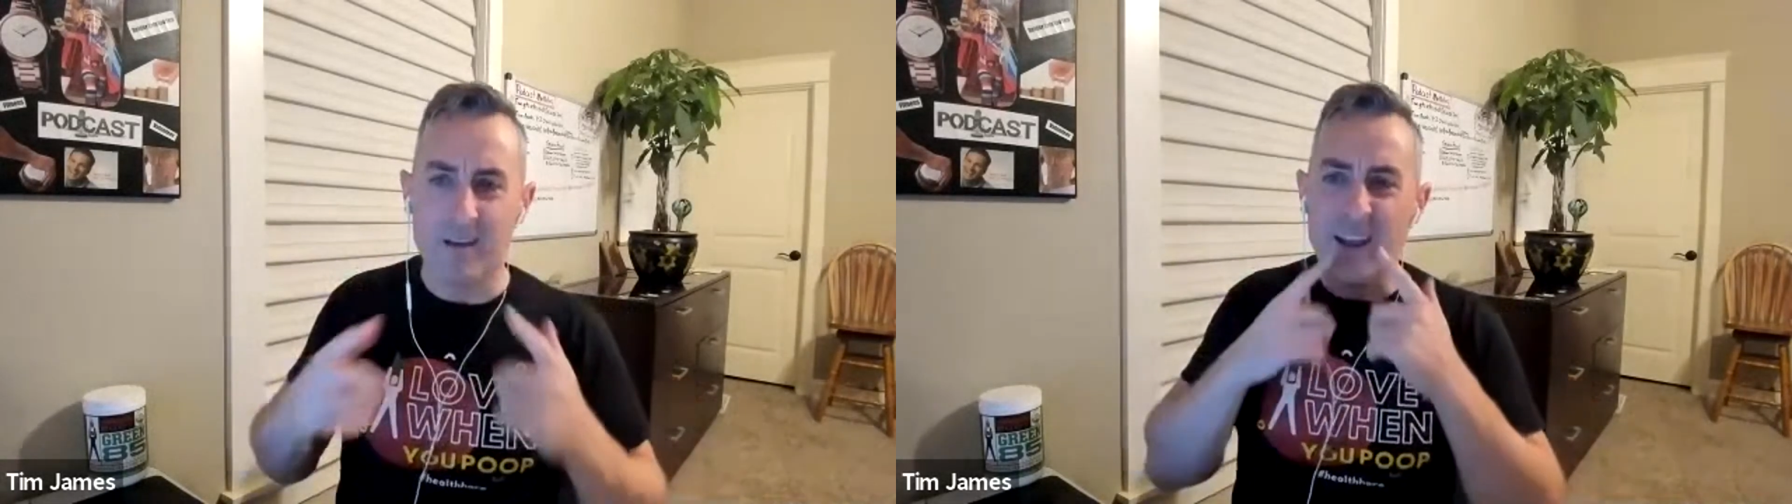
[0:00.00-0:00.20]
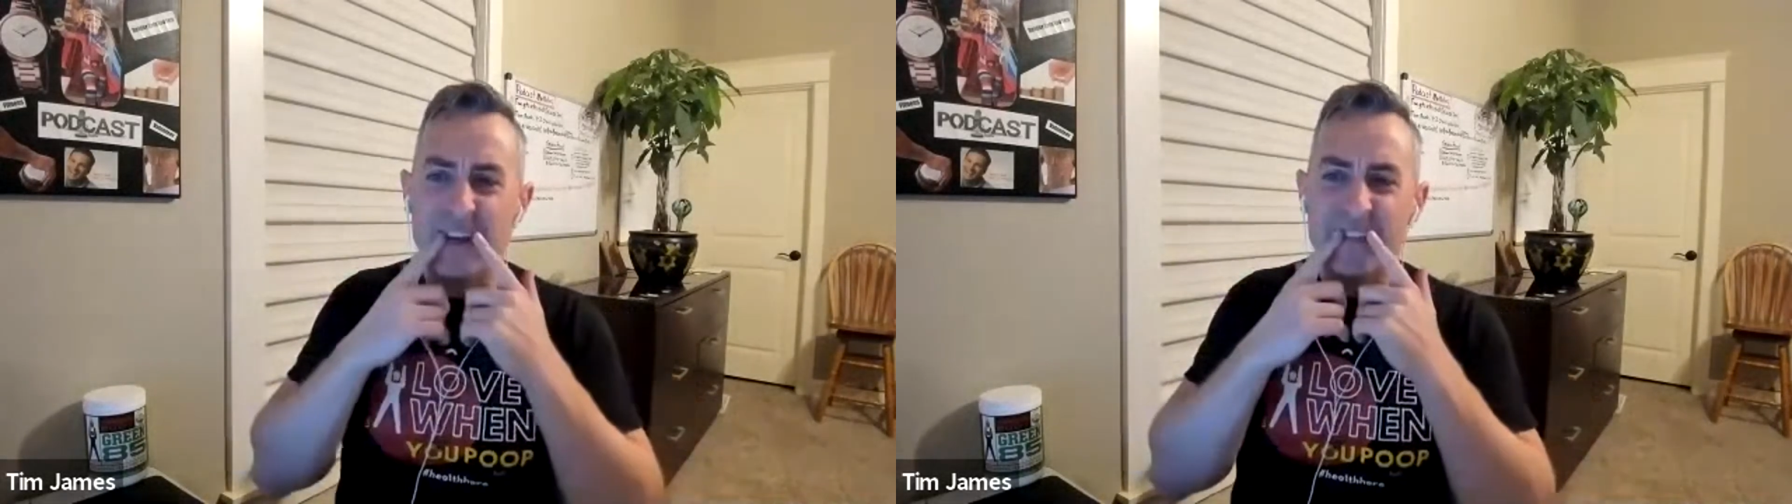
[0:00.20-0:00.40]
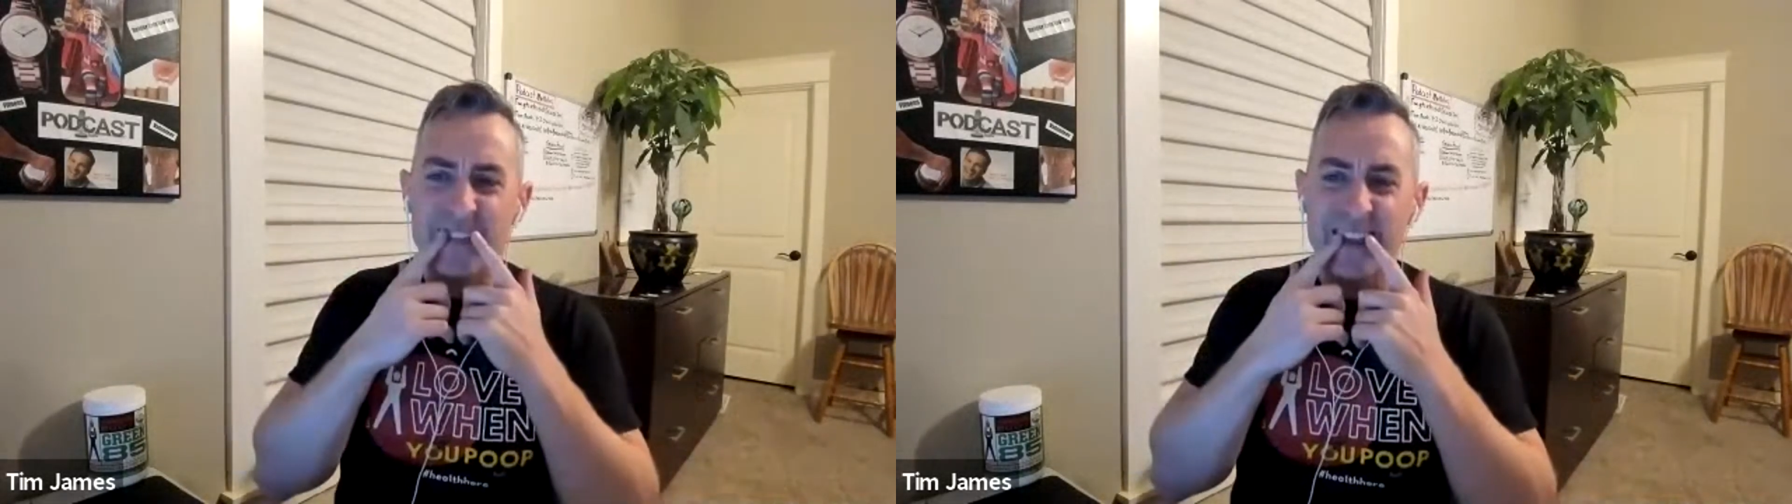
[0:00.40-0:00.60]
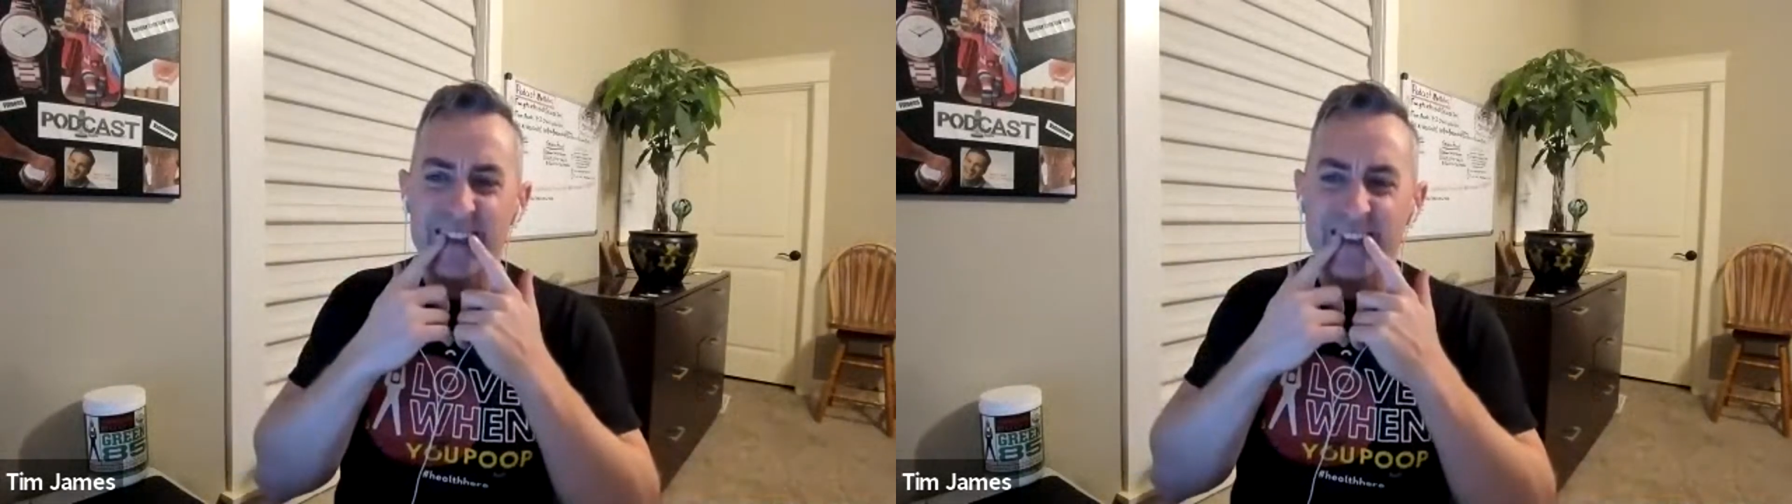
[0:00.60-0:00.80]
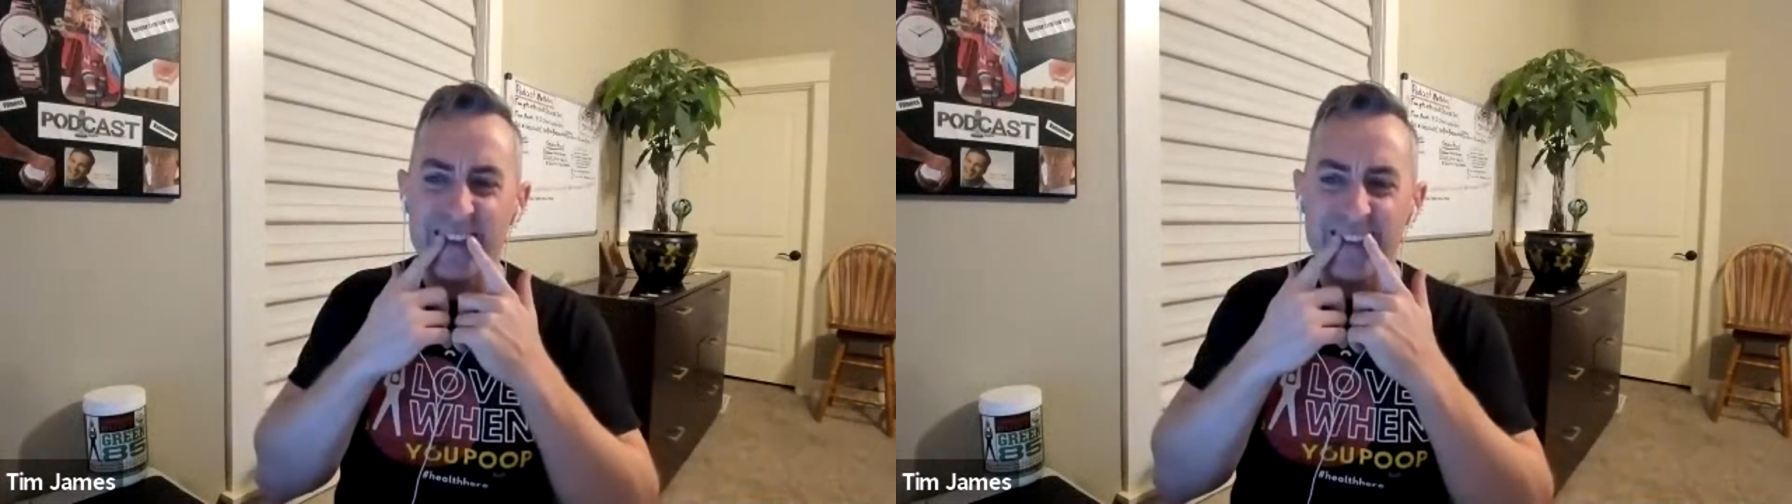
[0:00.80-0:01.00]
We have
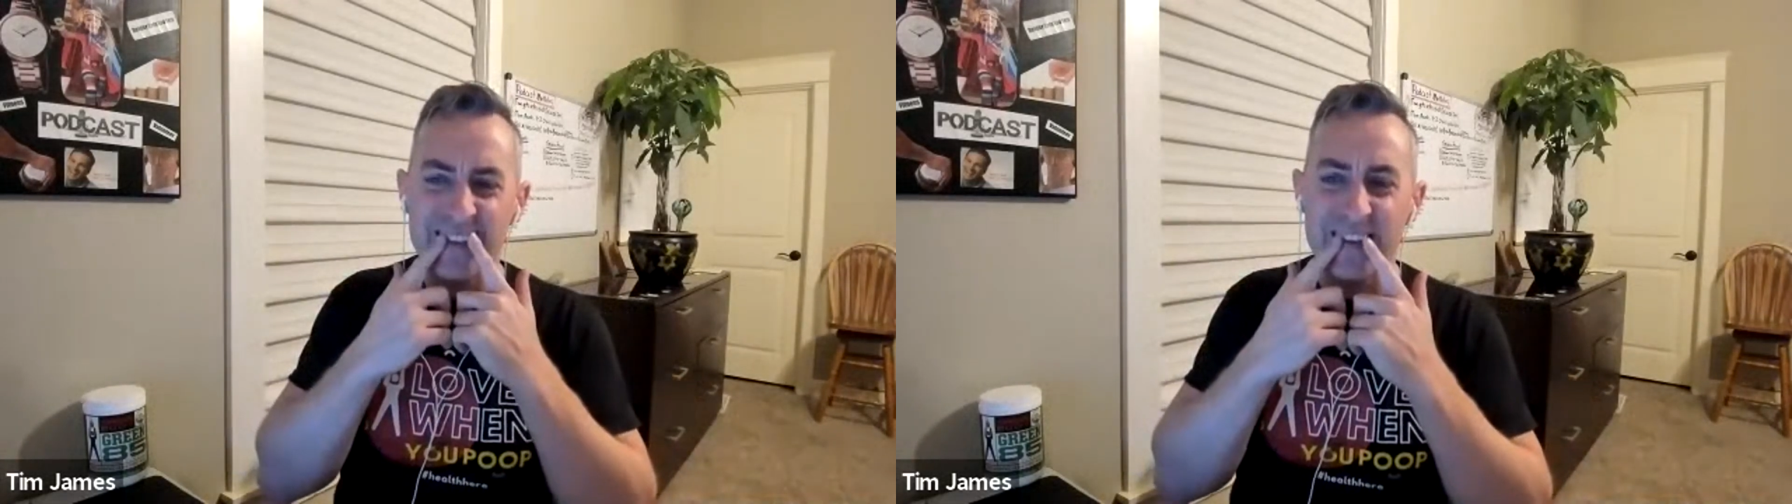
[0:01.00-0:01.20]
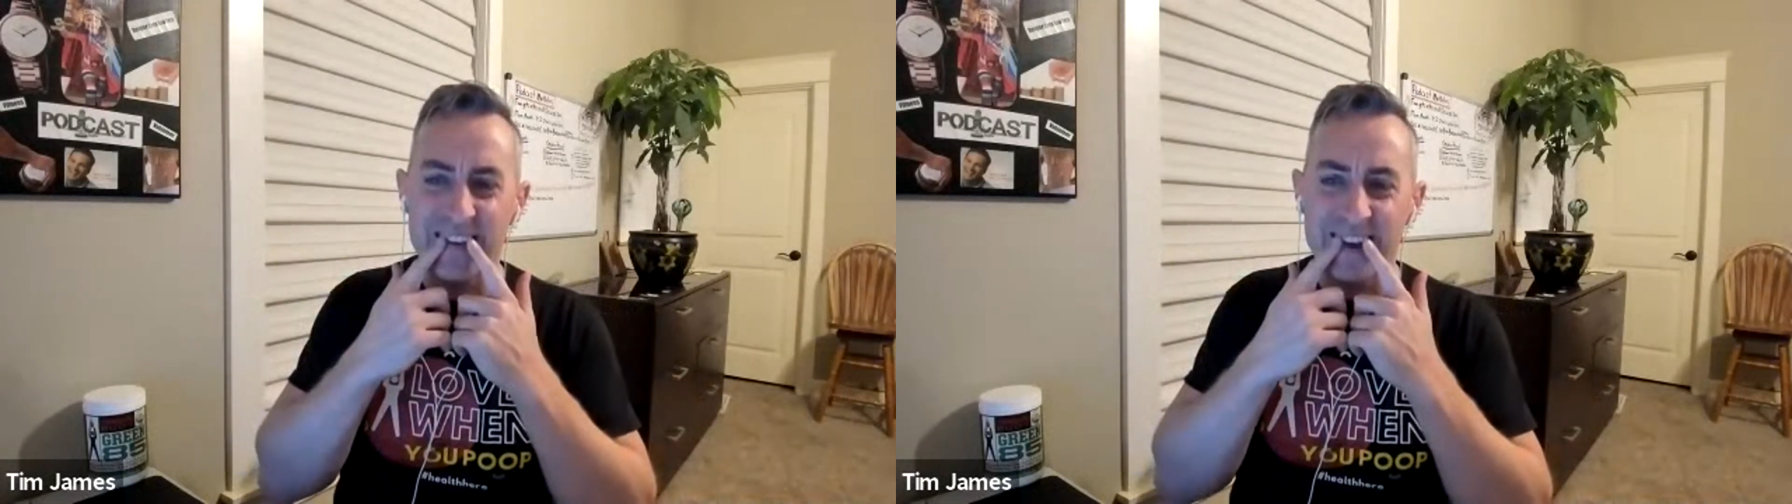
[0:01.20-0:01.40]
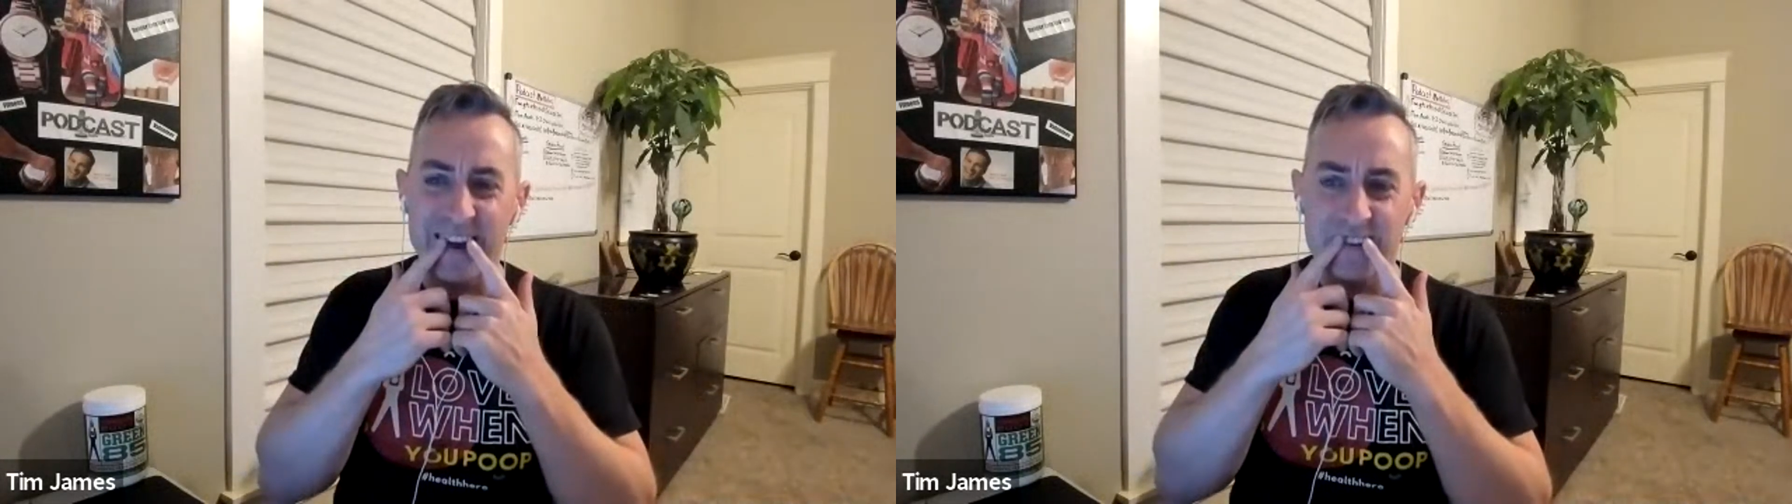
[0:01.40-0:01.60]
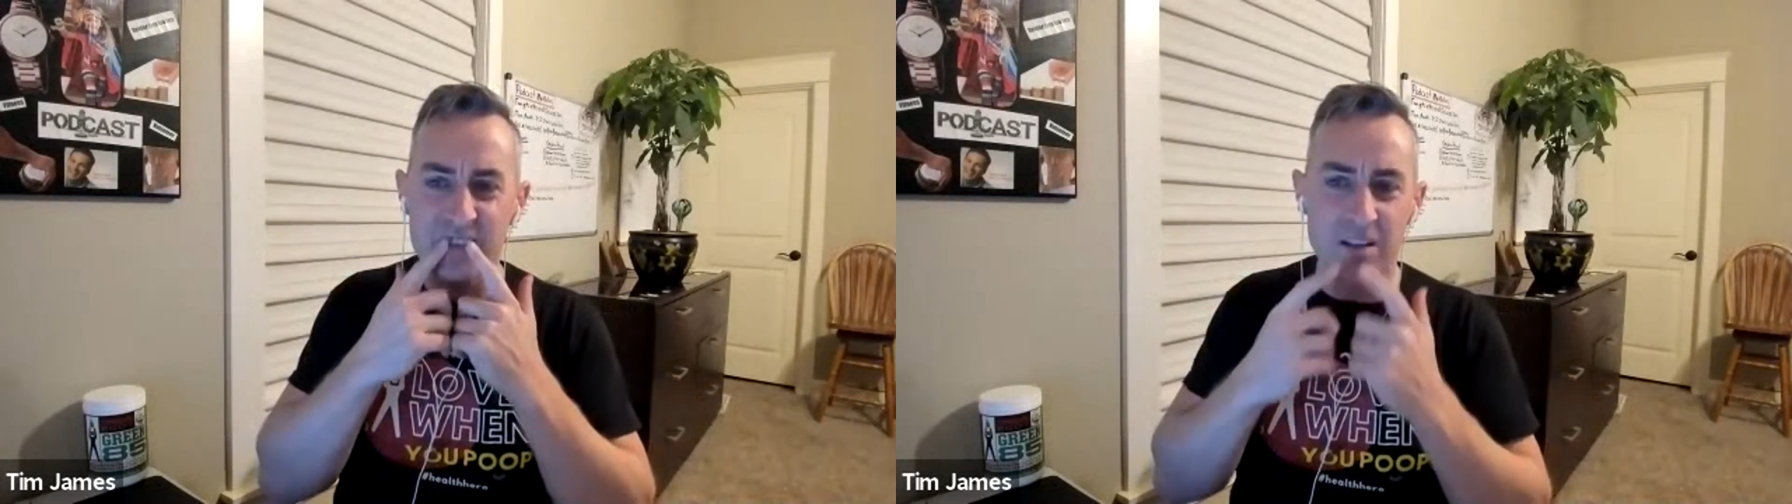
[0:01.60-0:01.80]
these incisors